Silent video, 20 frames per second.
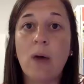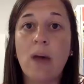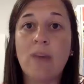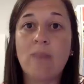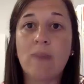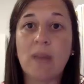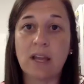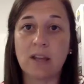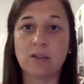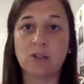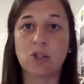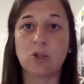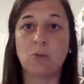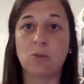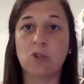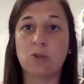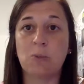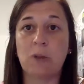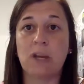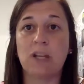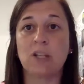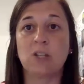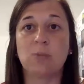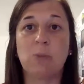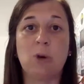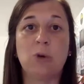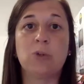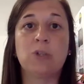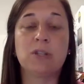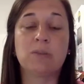have my consumers been
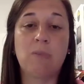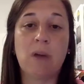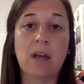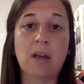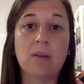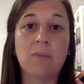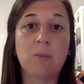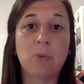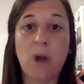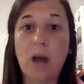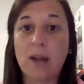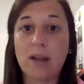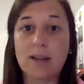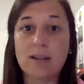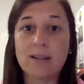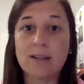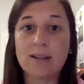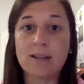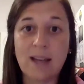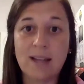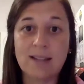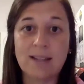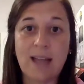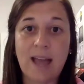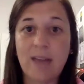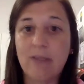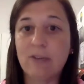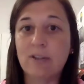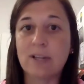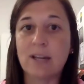exposed to my product and its
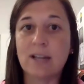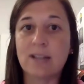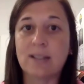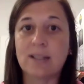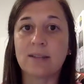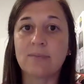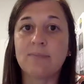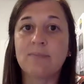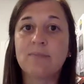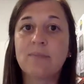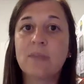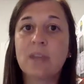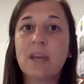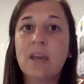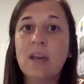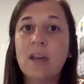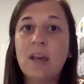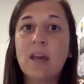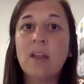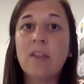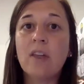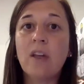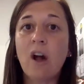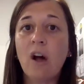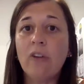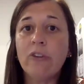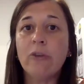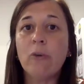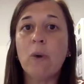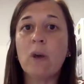advertising? They
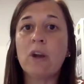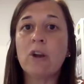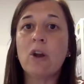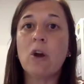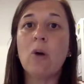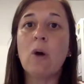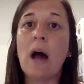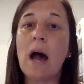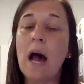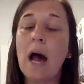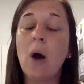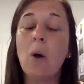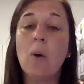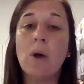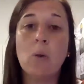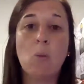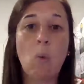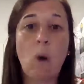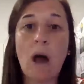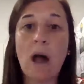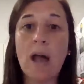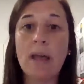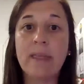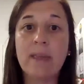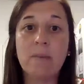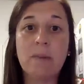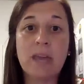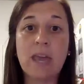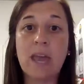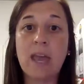also want to know how and why
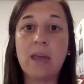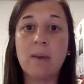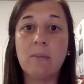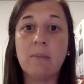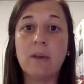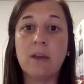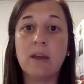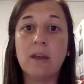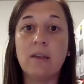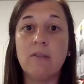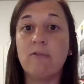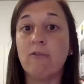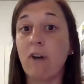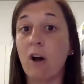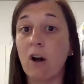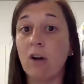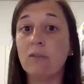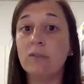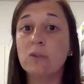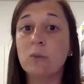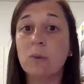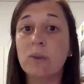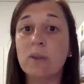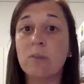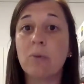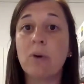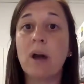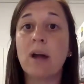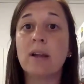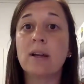they became involved with the
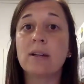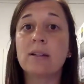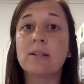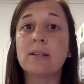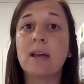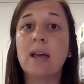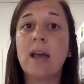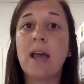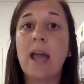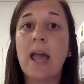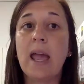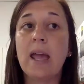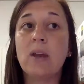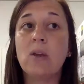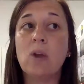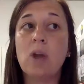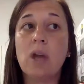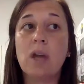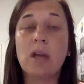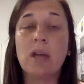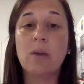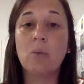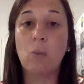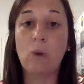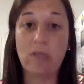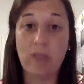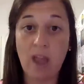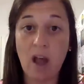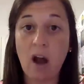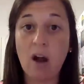product. And
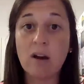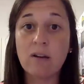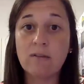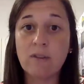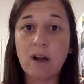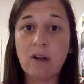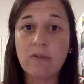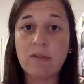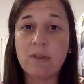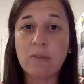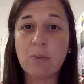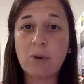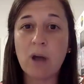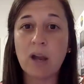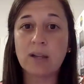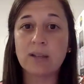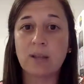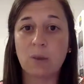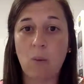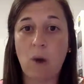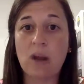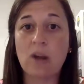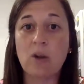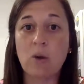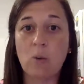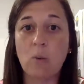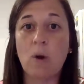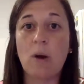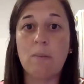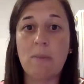when they are involved with the product, they want to
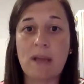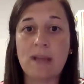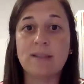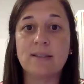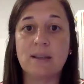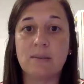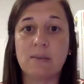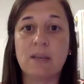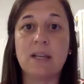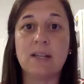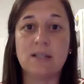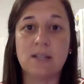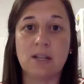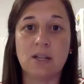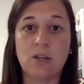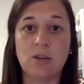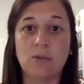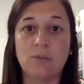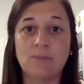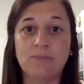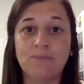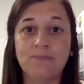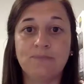know what makes them continue.